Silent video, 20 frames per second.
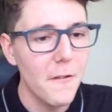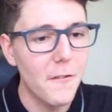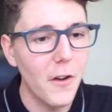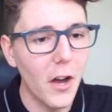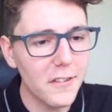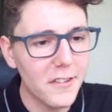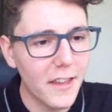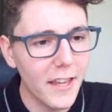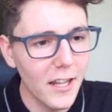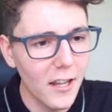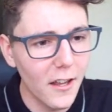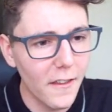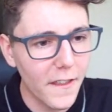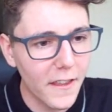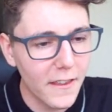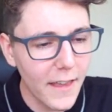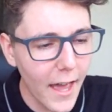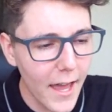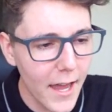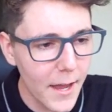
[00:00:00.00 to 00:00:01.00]
First kill of the
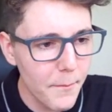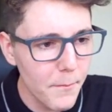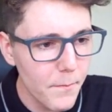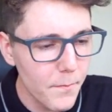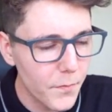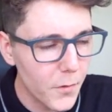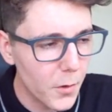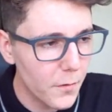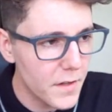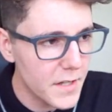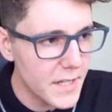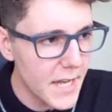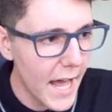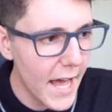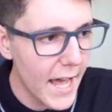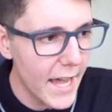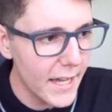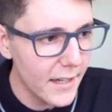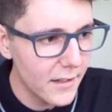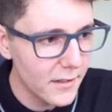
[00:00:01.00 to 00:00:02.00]
game, of the
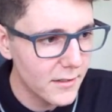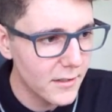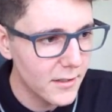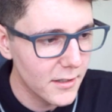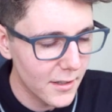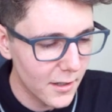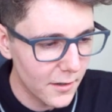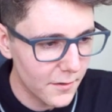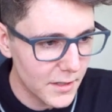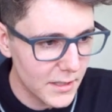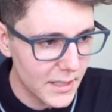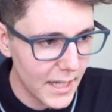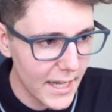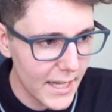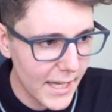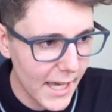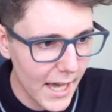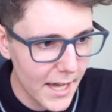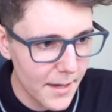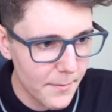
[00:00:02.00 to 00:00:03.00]
day, of the
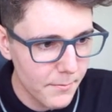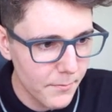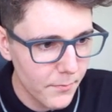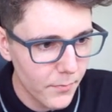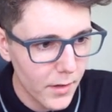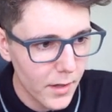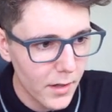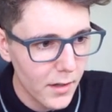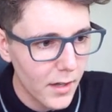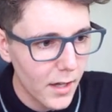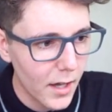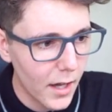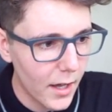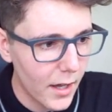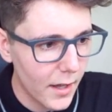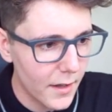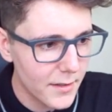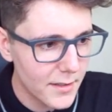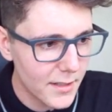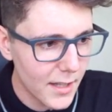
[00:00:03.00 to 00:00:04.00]
day game.
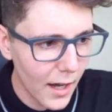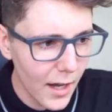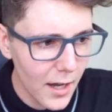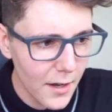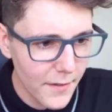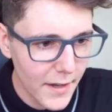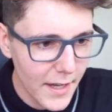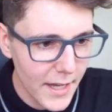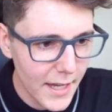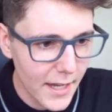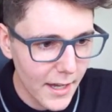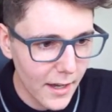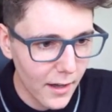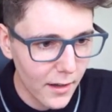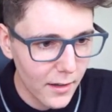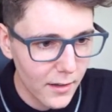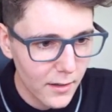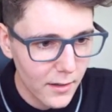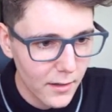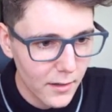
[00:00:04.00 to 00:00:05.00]
Uh, there's a guy over here.